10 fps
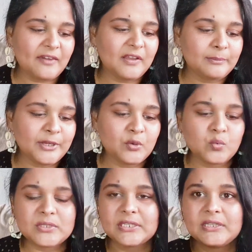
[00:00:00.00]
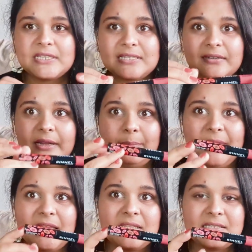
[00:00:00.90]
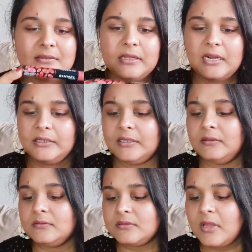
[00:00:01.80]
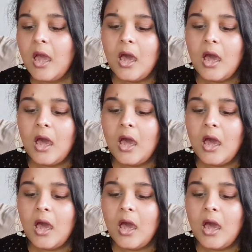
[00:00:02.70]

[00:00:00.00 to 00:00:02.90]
I will be using this Rimmel's London's